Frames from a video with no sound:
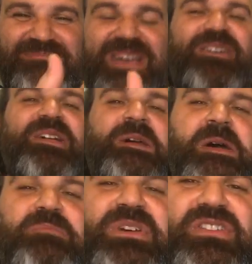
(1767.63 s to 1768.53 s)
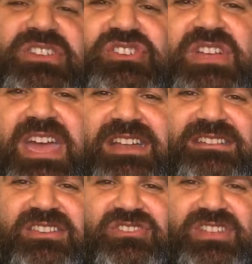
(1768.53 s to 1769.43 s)
Bill, Bill, did you get?
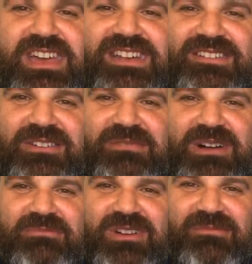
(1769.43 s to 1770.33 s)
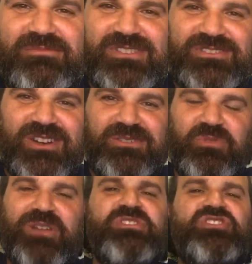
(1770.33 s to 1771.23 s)
Did you get? Don't give. I'm, I'm talking to
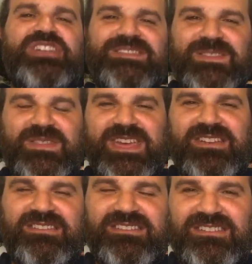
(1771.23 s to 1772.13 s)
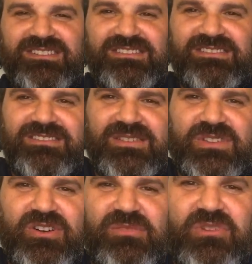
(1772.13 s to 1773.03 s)
William. Did you get the thing? Do you have to
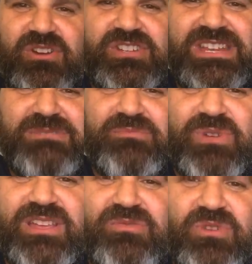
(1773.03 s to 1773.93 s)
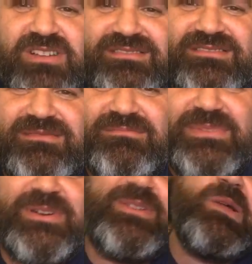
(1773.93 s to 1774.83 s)
go tomorrow? Do you need me to bring you one,
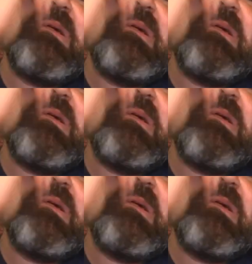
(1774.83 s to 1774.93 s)
Bill?